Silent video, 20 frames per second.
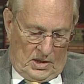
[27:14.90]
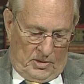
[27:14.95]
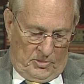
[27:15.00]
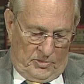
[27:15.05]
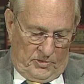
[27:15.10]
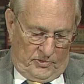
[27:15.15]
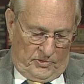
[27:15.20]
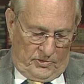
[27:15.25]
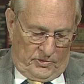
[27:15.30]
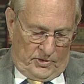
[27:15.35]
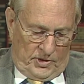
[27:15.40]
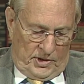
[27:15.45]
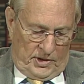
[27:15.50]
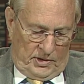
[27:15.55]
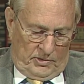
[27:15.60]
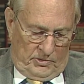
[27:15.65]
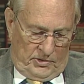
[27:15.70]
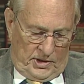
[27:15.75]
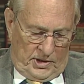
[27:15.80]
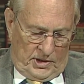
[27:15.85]
I've
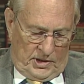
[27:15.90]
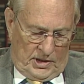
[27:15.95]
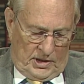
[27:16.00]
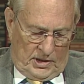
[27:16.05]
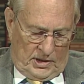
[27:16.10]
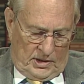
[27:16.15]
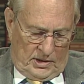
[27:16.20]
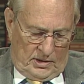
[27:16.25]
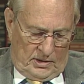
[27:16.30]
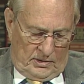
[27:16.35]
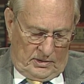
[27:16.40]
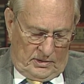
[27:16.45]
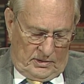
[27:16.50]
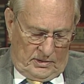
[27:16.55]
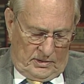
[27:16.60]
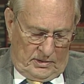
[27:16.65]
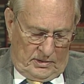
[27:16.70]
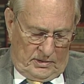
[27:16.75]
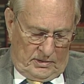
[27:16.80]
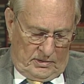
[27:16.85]
re, re, uh,
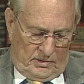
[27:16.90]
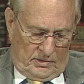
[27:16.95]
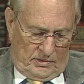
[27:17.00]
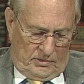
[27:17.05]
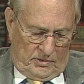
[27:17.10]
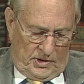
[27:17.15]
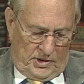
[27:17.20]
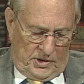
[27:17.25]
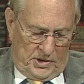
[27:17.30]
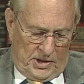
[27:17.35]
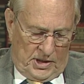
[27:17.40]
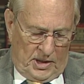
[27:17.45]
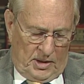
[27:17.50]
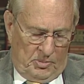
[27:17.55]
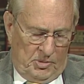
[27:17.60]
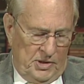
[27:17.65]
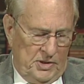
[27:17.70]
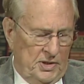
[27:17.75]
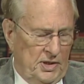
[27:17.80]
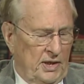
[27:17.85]

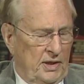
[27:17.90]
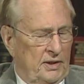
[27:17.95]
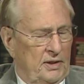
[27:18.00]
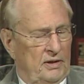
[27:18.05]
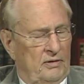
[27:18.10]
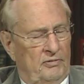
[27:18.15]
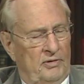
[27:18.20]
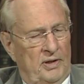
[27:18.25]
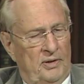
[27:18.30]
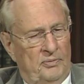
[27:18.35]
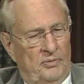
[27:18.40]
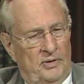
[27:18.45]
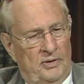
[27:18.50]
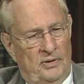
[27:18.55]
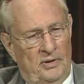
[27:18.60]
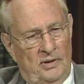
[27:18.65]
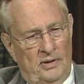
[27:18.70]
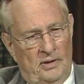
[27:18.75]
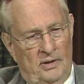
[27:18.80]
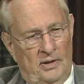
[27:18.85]
uh, activity
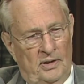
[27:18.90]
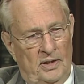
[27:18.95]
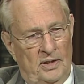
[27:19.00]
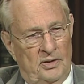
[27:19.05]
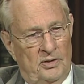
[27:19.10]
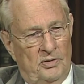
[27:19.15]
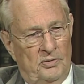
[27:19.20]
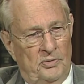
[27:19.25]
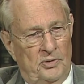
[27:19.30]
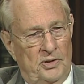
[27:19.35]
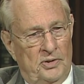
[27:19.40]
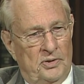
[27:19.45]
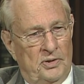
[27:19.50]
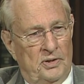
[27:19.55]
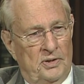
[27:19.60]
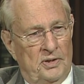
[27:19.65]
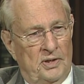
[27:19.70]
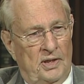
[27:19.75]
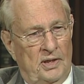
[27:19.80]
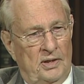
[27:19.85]
within the National
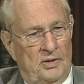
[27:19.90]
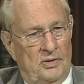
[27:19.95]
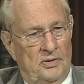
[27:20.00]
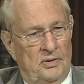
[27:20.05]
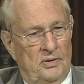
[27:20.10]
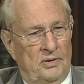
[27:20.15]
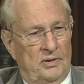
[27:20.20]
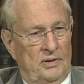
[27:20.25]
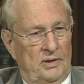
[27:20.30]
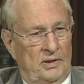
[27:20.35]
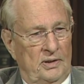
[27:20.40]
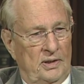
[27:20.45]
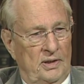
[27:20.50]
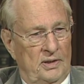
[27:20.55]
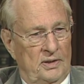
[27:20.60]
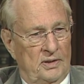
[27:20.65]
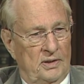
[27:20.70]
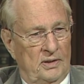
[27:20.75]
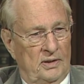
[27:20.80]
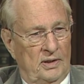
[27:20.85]
Research Council and the
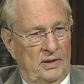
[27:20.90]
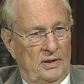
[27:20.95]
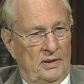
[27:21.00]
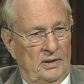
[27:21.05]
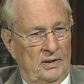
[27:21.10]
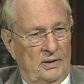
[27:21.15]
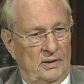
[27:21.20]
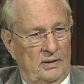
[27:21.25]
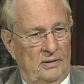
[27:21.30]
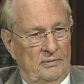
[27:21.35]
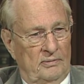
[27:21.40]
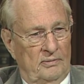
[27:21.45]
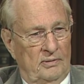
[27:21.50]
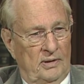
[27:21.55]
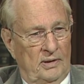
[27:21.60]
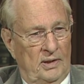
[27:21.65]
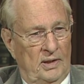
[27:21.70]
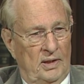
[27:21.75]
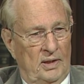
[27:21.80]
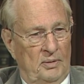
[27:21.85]

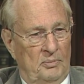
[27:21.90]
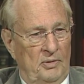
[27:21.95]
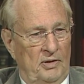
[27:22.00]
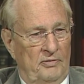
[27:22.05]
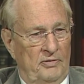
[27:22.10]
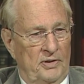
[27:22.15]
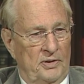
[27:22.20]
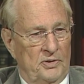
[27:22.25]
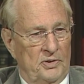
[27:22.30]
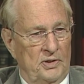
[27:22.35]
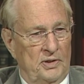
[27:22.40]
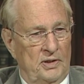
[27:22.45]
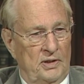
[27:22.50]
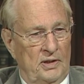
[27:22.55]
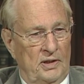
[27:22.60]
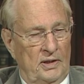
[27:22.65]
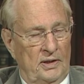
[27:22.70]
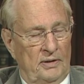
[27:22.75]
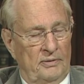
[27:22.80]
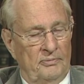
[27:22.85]
National Academy of
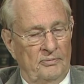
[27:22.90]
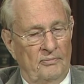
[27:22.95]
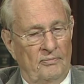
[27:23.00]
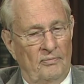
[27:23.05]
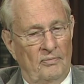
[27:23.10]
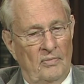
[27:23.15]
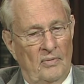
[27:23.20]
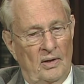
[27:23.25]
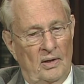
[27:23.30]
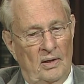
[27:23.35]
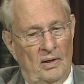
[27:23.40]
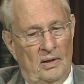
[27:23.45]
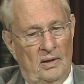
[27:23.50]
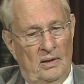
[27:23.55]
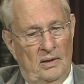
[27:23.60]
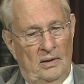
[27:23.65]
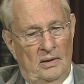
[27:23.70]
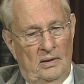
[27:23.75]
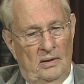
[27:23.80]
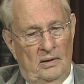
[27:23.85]
Engineering
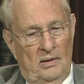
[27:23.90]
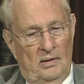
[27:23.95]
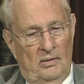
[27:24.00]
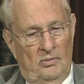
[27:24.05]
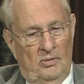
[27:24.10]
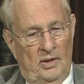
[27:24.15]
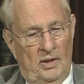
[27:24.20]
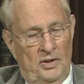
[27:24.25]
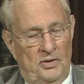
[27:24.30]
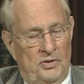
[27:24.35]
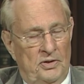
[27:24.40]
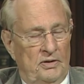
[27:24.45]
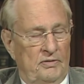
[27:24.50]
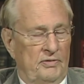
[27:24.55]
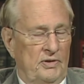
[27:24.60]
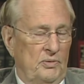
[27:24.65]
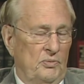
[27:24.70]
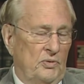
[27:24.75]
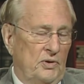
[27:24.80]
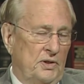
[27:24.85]
uh, well, I
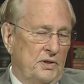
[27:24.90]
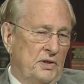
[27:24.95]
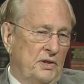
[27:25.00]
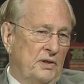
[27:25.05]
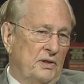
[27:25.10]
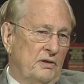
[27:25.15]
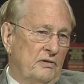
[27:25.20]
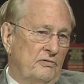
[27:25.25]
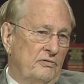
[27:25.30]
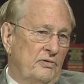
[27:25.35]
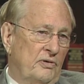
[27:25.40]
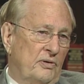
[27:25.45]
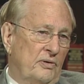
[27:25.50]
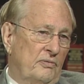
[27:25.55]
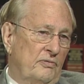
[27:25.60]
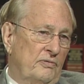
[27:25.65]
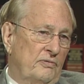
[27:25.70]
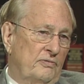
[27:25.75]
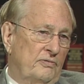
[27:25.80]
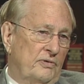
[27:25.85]
served in Washington
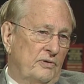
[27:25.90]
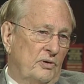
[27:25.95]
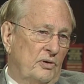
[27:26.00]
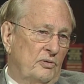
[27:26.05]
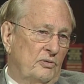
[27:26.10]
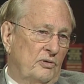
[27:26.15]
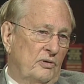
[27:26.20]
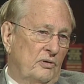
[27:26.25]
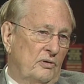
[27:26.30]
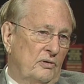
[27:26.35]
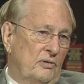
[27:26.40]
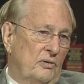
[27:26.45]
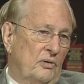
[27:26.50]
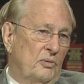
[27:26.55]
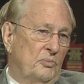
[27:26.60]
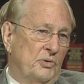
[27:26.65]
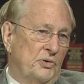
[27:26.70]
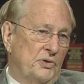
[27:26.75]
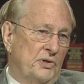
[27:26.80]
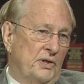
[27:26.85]
for, for
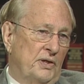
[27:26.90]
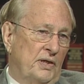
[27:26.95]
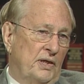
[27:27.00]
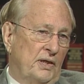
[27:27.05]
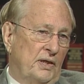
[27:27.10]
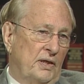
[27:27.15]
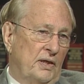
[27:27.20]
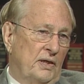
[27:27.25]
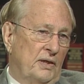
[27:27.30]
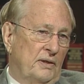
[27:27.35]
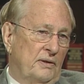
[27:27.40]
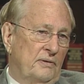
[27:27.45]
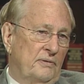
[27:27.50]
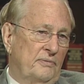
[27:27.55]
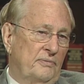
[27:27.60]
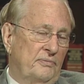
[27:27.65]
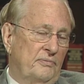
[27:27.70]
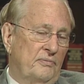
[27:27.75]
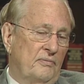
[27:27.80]
almost a decade.